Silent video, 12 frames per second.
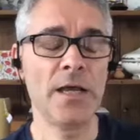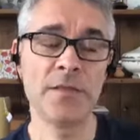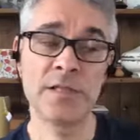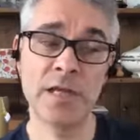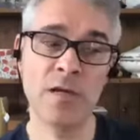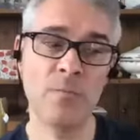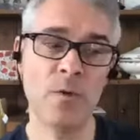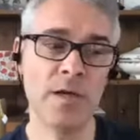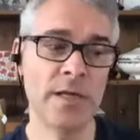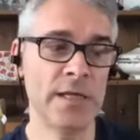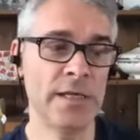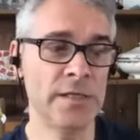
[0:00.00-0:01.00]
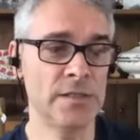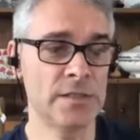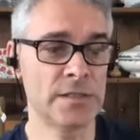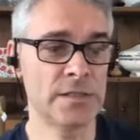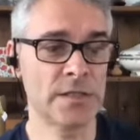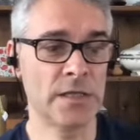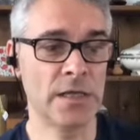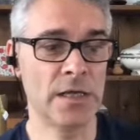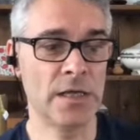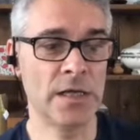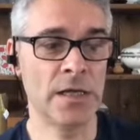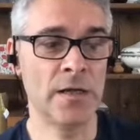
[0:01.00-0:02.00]
the second one is
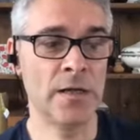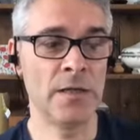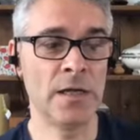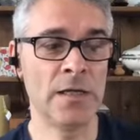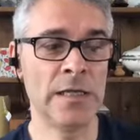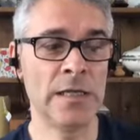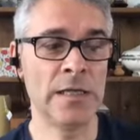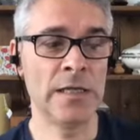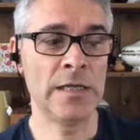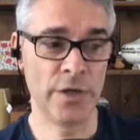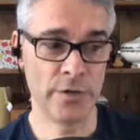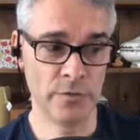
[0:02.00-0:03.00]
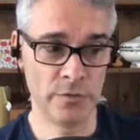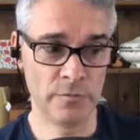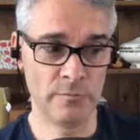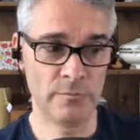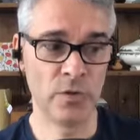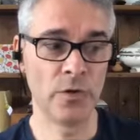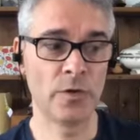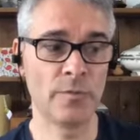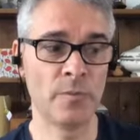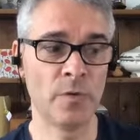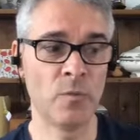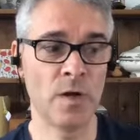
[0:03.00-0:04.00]
uh, a little known book,
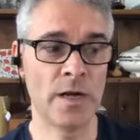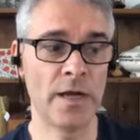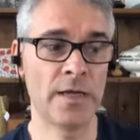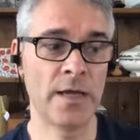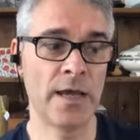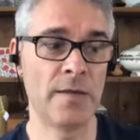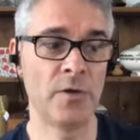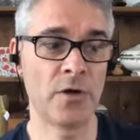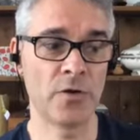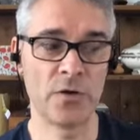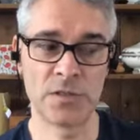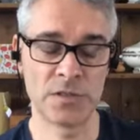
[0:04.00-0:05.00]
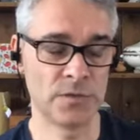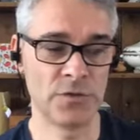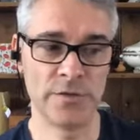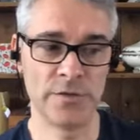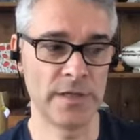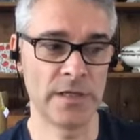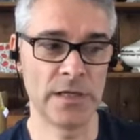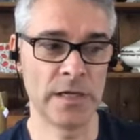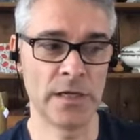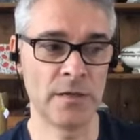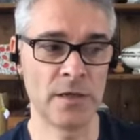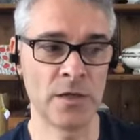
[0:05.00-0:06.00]
but one I came across during
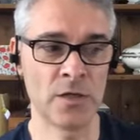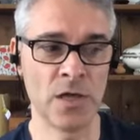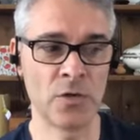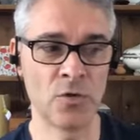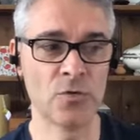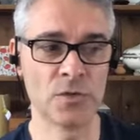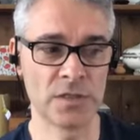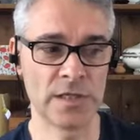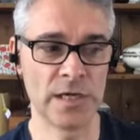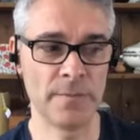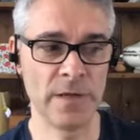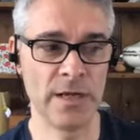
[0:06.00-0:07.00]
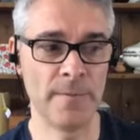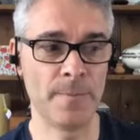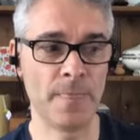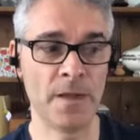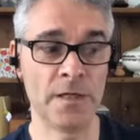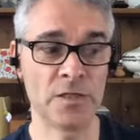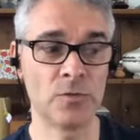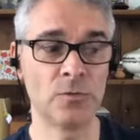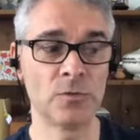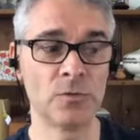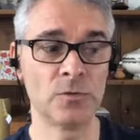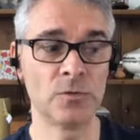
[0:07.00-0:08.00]
a, a course at IBM, and it's
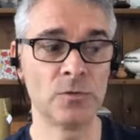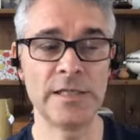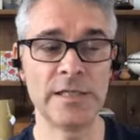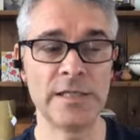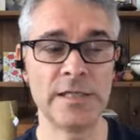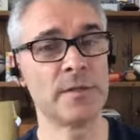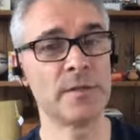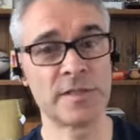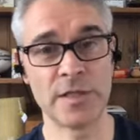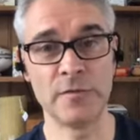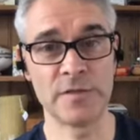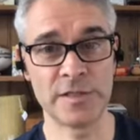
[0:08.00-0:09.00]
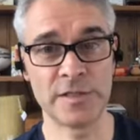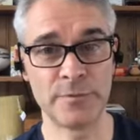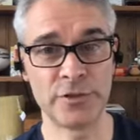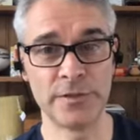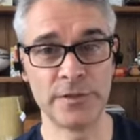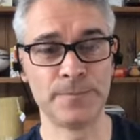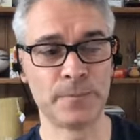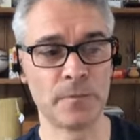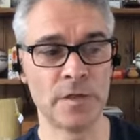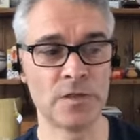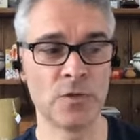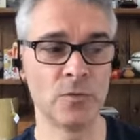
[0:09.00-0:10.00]
called Leadership and Self Deception. It's
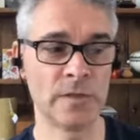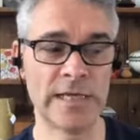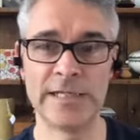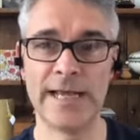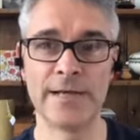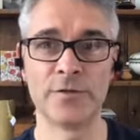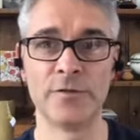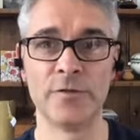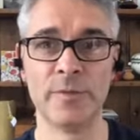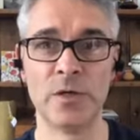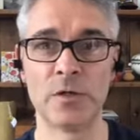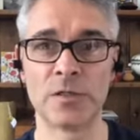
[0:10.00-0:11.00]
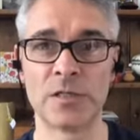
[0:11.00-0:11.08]
called Getting Out of the Box.